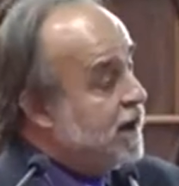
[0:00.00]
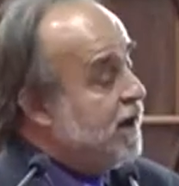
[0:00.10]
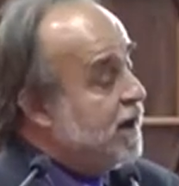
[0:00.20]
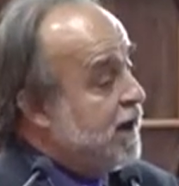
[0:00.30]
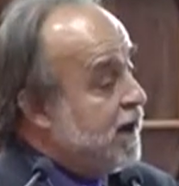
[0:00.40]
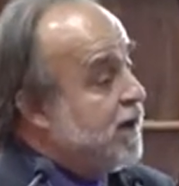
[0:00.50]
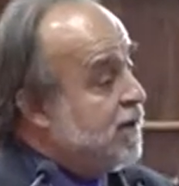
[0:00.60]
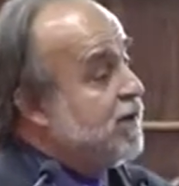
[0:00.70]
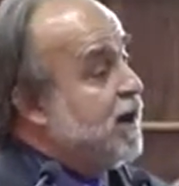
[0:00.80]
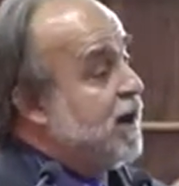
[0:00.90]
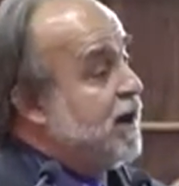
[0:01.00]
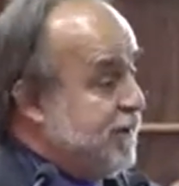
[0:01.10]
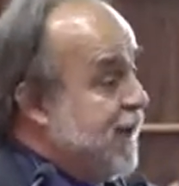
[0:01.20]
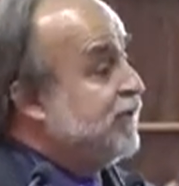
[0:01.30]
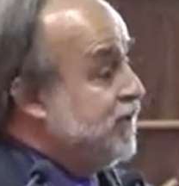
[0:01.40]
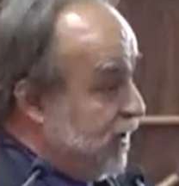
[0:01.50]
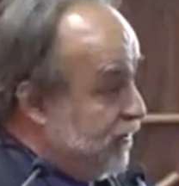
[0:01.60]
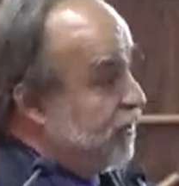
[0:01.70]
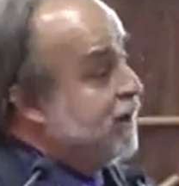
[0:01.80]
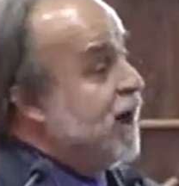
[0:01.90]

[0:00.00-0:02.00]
in advanced industrial